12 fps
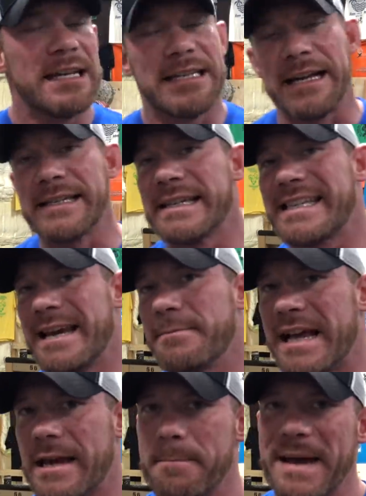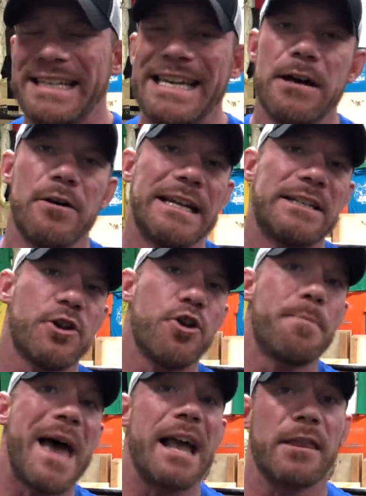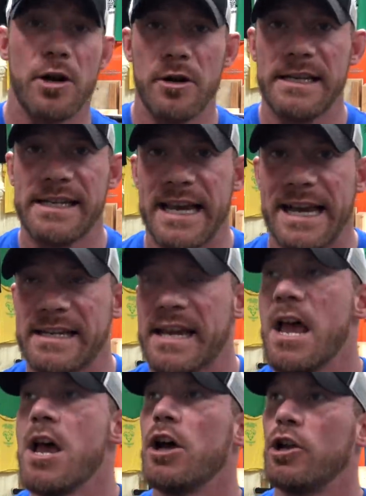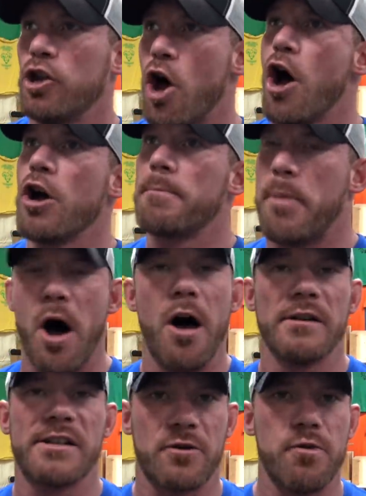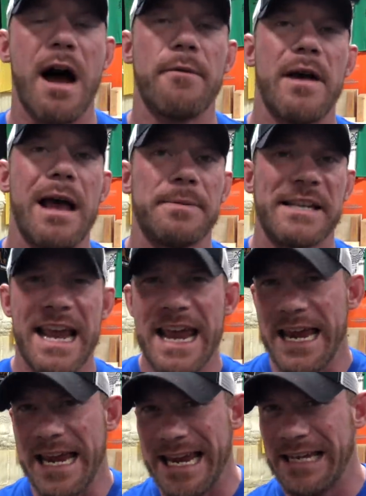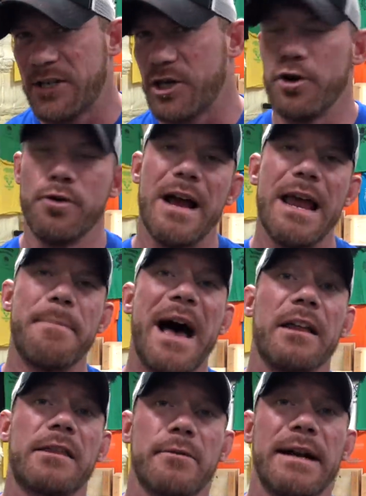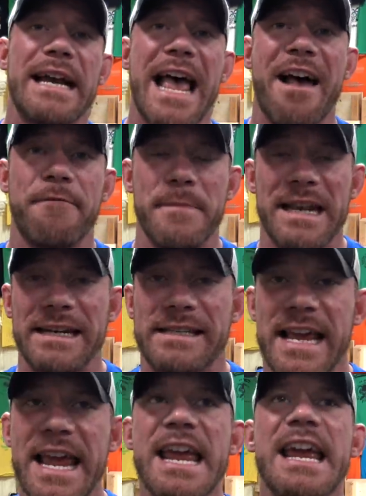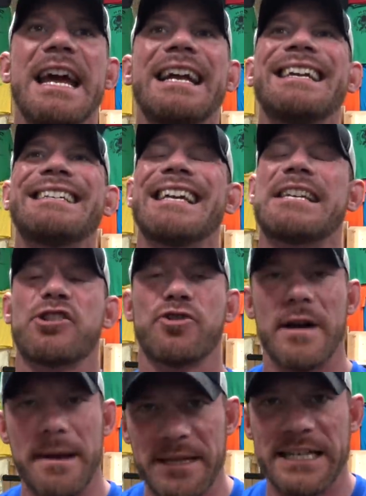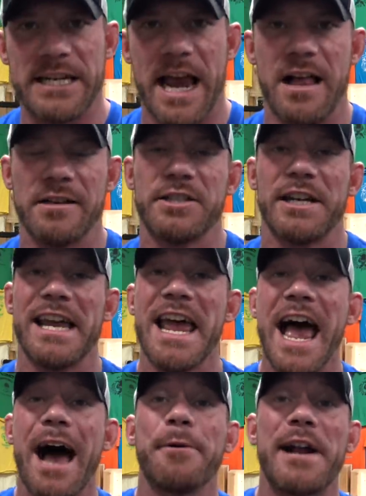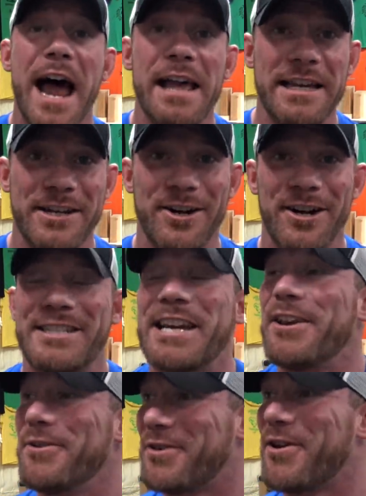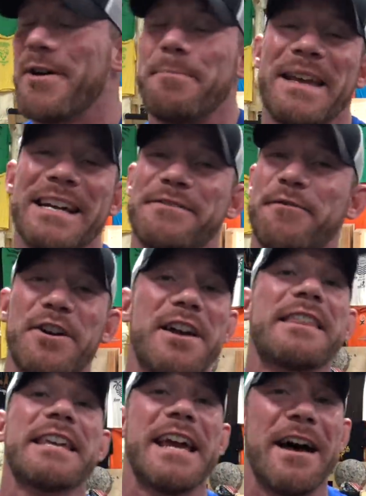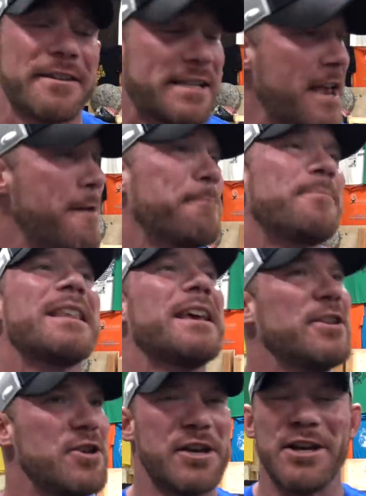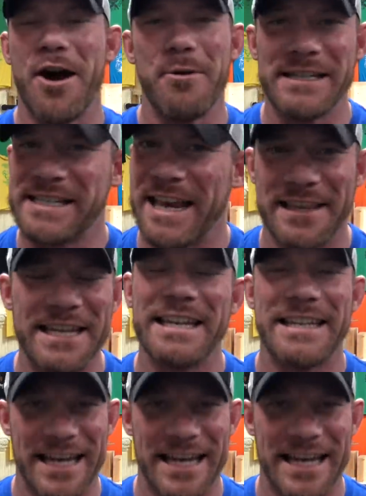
Doesn't seem like a big deal until you pack 36 long pause squat reps into about 3.5 minutes. It is extremely challenging. I would highly encourage that you do it because for nothing else, you can always say that you